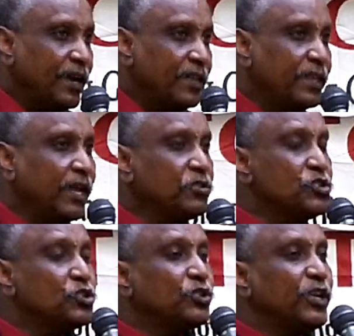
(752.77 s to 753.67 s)
and that
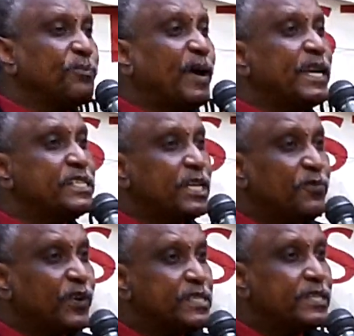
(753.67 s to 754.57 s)
you should not buy a
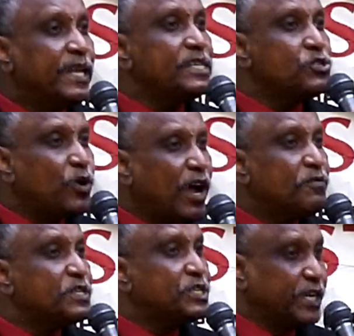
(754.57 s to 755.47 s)
slave unless you
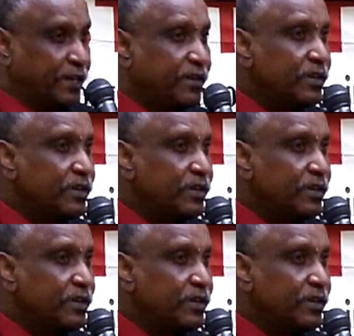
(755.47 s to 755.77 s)
have a stick